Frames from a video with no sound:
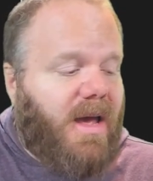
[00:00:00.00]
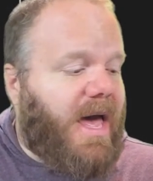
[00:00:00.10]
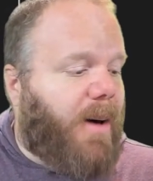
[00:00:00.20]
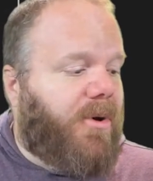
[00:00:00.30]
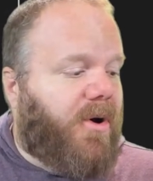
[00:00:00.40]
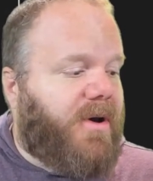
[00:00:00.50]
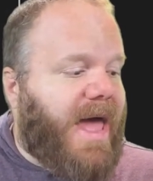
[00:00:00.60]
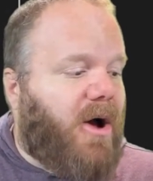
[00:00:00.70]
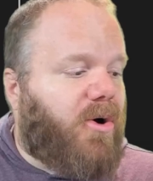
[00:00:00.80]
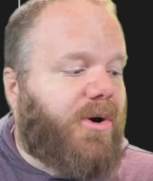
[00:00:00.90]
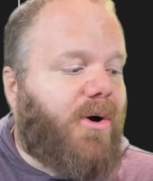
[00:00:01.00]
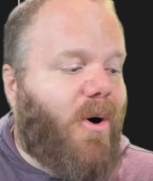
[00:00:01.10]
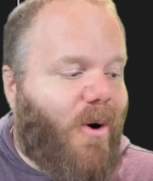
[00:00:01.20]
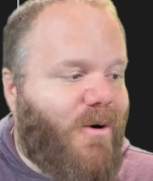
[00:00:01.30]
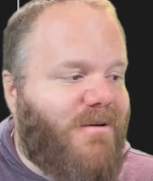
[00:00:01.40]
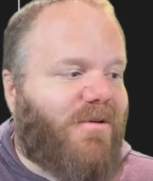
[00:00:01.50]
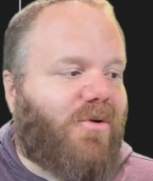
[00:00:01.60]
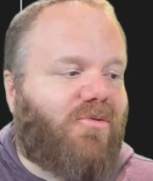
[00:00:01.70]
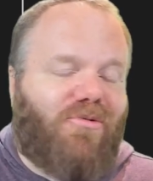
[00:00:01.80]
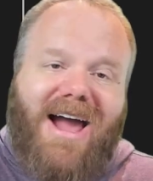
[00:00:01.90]
And we are now going to
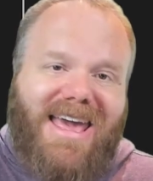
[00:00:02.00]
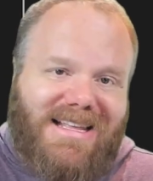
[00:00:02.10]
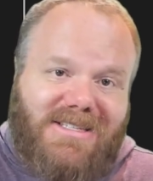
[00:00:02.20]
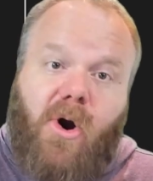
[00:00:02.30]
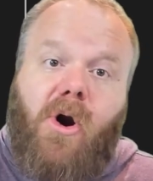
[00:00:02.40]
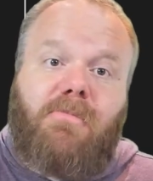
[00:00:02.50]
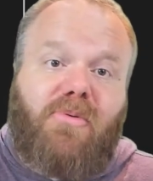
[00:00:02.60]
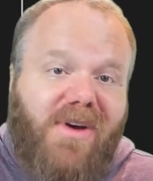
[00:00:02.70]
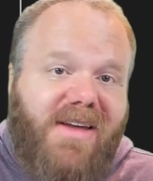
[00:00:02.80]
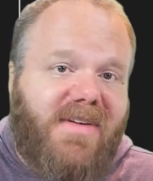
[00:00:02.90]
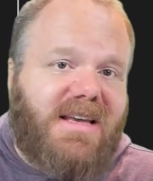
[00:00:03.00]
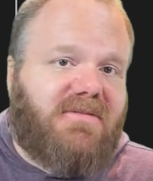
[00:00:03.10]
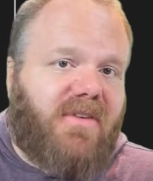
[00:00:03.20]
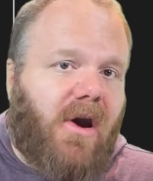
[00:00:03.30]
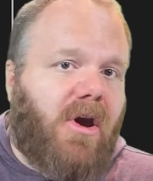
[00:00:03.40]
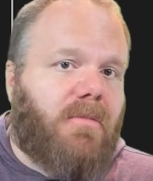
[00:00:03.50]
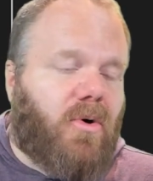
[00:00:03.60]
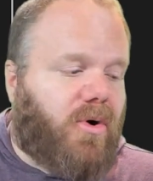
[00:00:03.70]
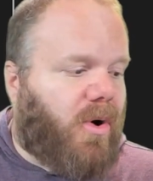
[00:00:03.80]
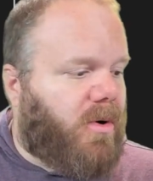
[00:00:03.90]
overwrite our previous
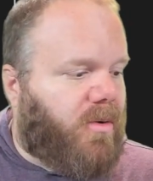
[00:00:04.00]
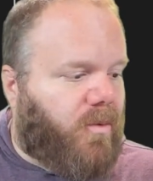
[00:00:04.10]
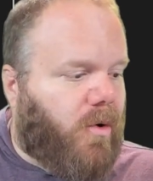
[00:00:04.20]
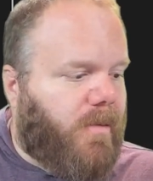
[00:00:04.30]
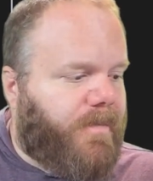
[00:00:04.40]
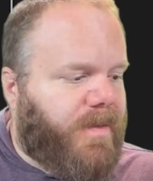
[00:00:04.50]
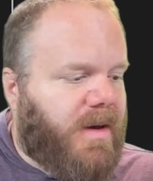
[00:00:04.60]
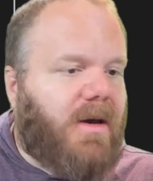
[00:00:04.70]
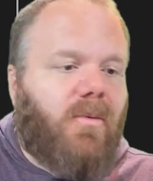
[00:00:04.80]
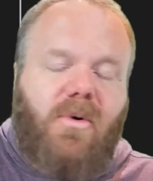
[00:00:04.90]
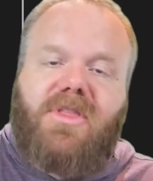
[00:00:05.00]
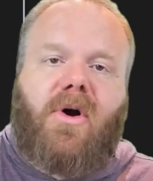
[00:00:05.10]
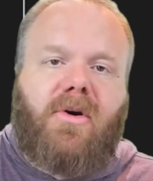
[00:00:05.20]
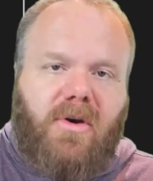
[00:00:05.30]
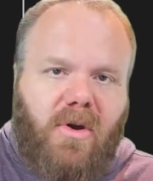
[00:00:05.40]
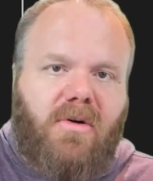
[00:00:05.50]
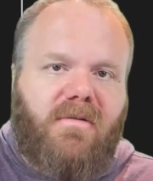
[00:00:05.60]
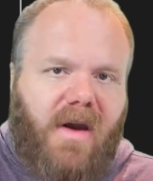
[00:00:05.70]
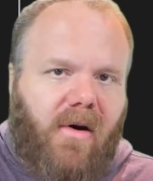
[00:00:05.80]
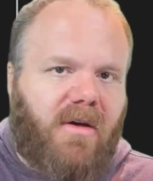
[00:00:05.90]
variable current room with our new
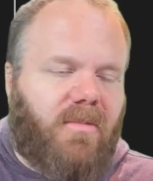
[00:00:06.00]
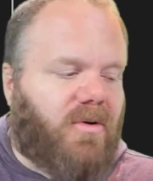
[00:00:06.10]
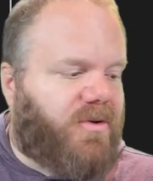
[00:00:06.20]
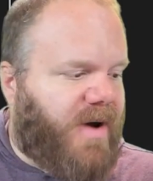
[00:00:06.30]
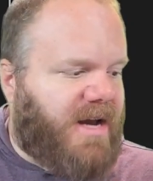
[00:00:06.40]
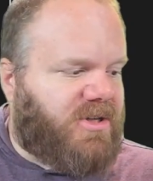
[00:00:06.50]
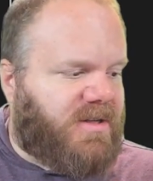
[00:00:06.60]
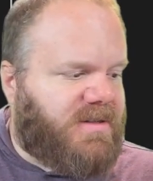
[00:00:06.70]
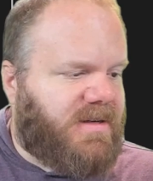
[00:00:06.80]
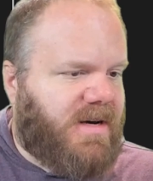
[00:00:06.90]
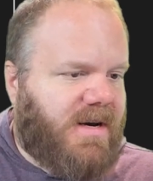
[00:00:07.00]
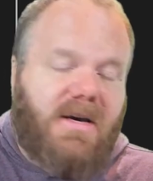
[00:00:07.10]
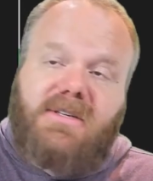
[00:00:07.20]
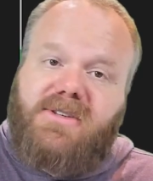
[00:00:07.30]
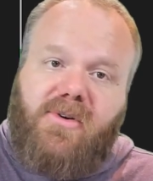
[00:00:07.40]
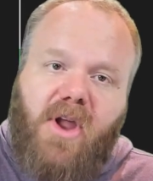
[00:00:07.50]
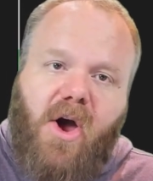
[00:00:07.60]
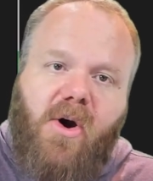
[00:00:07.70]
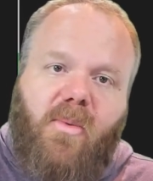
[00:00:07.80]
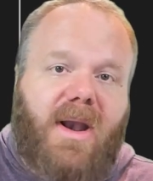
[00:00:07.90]
variable directions. So
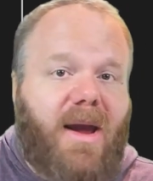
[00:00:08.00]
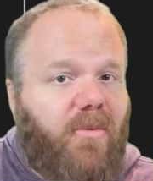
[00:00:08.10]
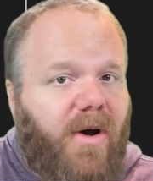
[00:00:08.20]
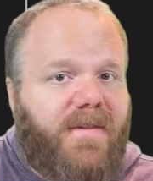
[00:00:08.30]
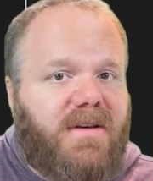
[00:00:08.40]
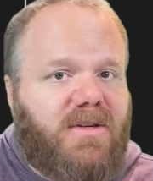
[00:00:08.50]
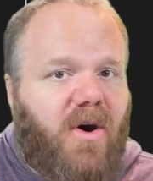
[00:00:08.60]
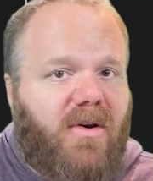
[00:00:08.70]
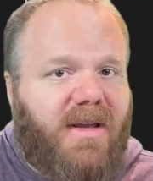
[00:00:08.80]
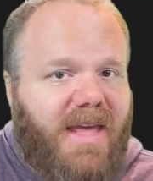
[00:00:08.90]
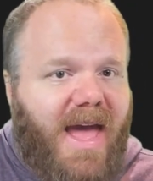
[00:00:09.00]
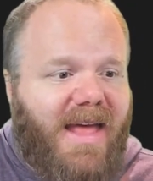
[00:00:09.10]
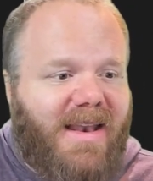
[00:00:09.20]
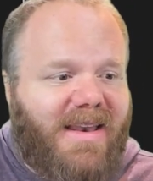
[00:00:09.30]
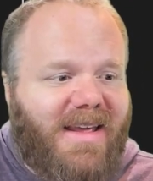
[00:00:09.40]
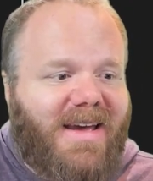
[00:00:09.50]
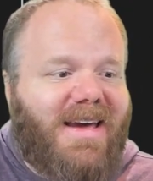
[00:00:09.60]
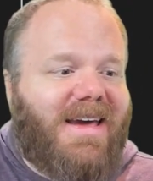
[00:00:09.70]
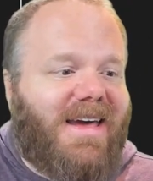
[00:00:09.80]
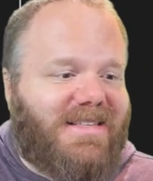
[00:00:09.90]
note when I run this code again,
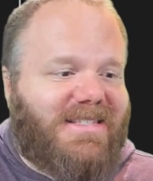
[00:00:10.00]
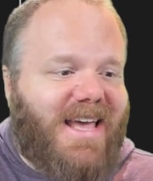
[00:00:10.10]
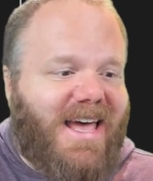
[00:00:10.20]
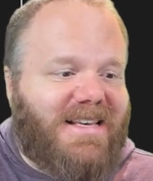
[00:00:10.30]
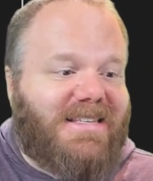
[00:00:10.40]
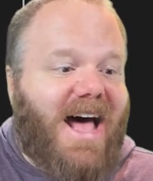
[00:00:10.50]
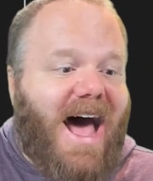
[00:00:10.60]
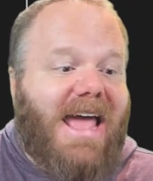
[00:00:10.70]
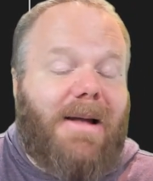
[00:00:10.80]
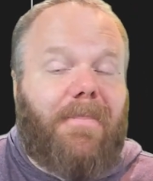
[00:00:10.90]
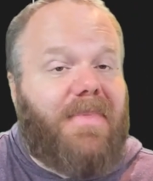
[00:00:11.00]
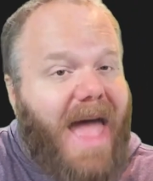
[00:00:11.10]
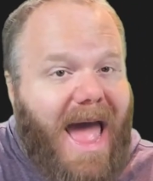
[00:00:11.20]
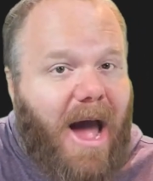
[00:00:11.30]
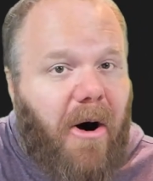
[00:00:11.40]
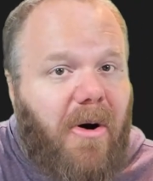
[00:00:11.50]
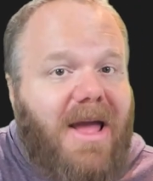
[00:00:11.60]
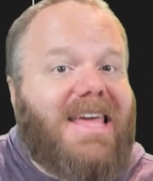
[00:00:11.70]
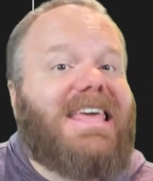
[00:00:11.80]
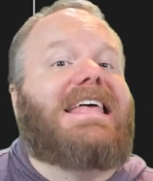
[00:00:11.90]
it says I am now
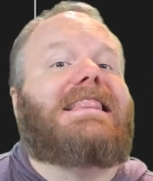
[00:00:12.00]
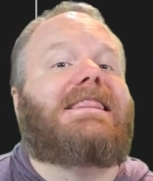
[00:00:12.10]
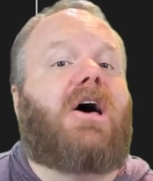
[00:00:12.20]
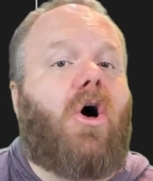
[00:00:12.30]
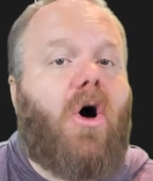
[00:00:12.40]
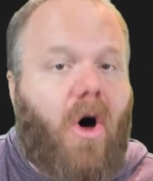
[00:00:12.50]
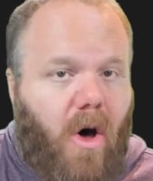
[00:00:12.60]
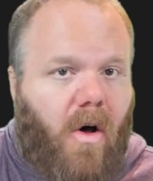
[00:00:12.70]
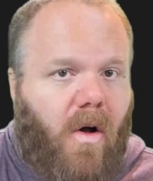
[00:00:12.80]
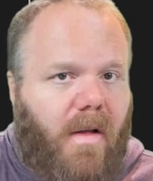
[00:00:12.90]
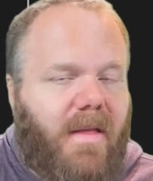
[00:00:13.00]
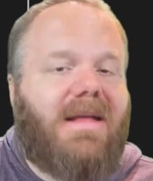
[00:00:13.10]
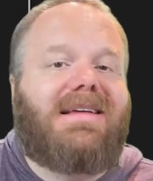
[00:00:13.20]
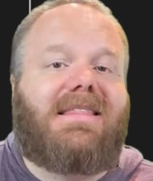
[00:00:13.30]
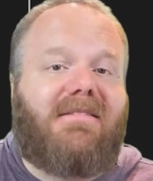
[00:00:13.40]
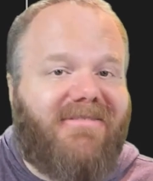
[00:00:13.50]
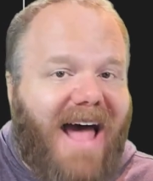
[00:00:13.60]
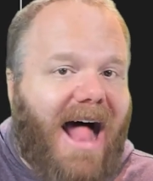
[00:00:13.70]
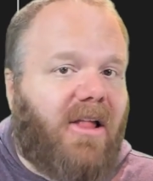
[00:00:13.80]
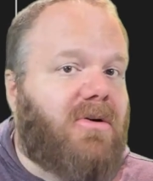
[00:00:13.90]
in the hall. The
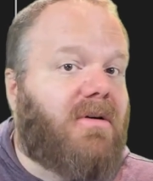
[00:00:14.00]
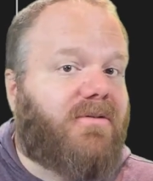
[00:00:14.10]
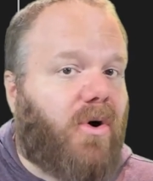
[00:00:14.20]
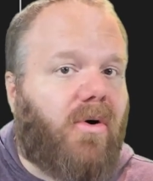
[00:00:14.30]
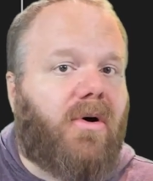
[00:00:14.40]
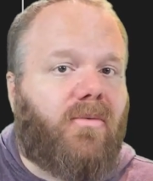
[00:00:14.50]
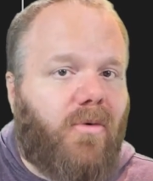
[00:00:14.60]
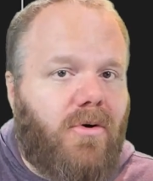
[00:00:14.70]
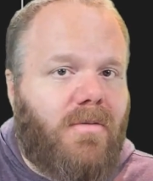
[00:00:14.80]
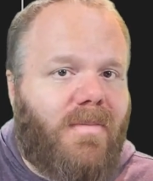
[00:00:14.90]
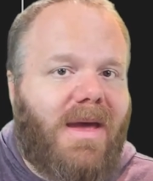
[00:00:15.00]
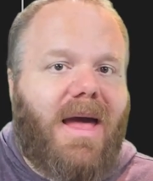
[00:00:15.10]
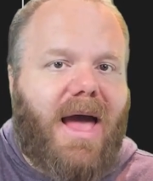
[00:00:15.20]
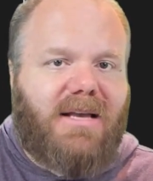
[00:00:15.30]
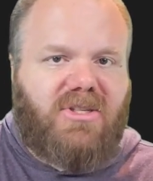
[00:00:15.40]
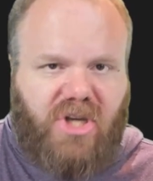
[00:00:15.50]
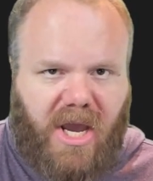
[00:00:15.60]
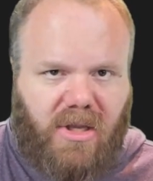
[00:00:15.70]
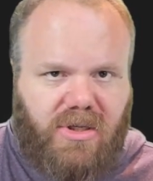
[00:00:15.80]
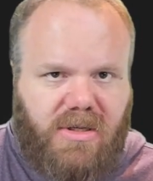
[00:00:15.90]
value of current room has
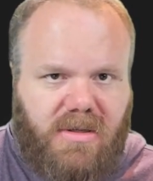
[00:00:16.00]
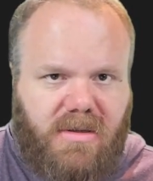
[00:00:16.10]
changed.